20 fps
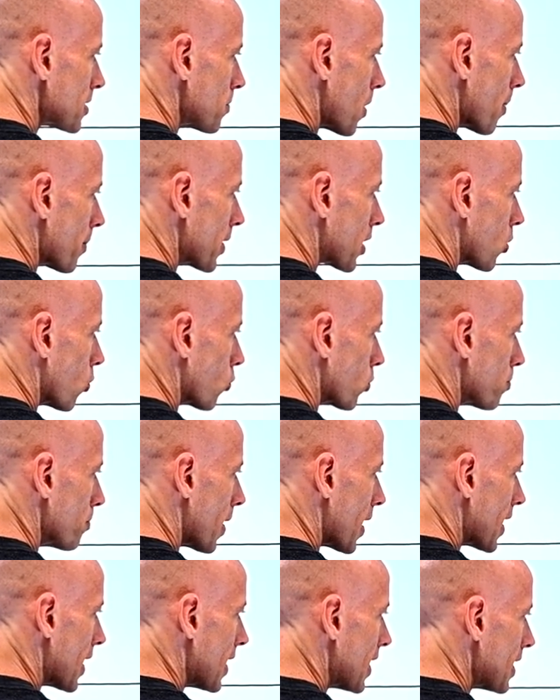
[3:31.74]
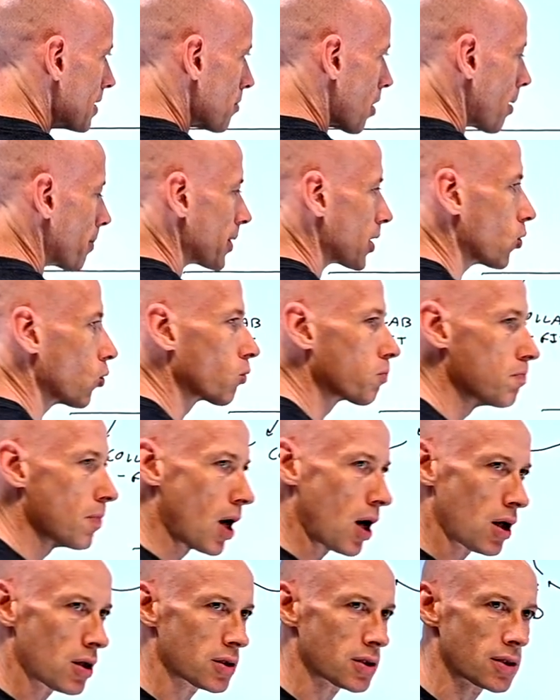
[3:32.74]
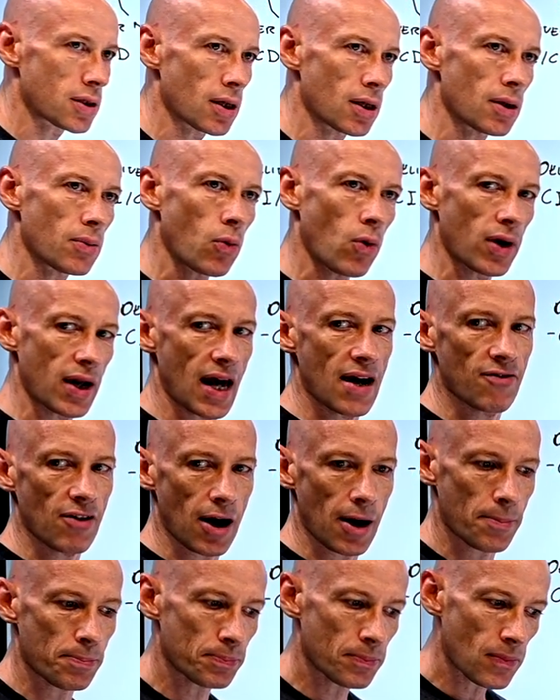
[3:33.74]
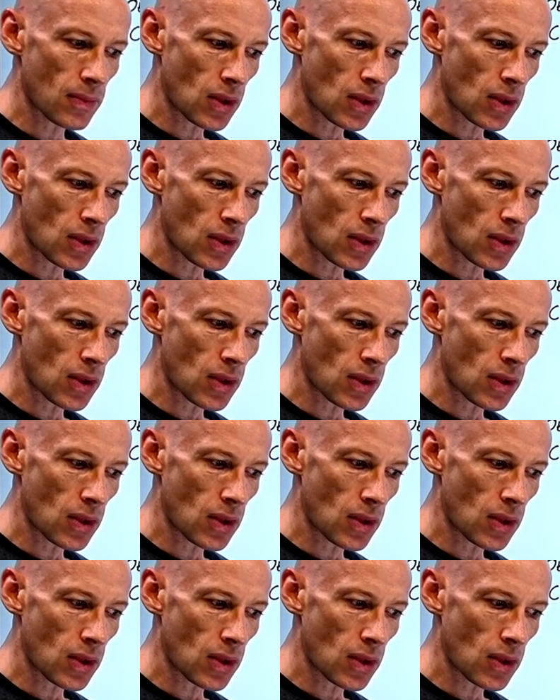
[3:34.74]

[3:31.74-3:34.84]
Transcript: this might be called main, it might be called master, whatever.